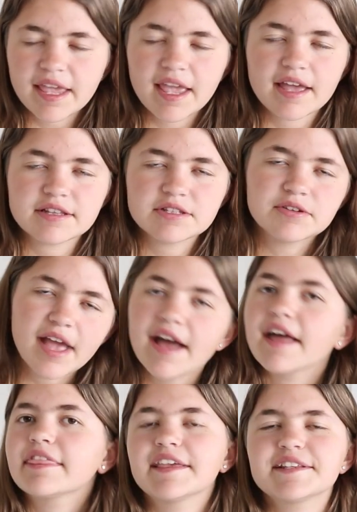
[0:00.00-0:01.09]
And so yeah,
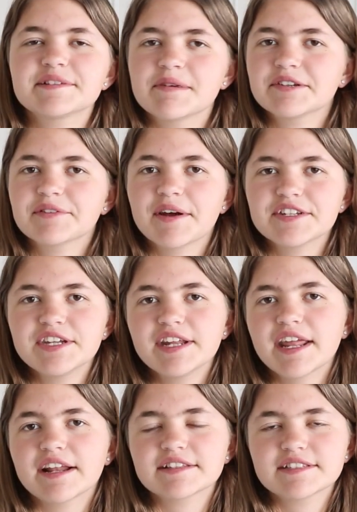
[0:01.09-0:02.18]
thank you so much for watching,
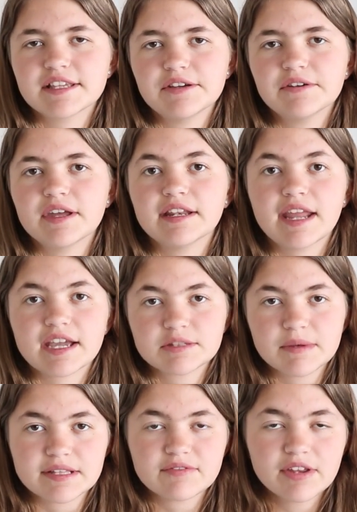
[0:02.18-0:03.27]
and I'll see you in next
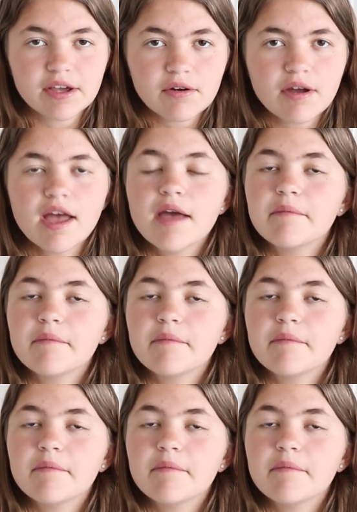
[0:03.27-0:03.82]
week's video.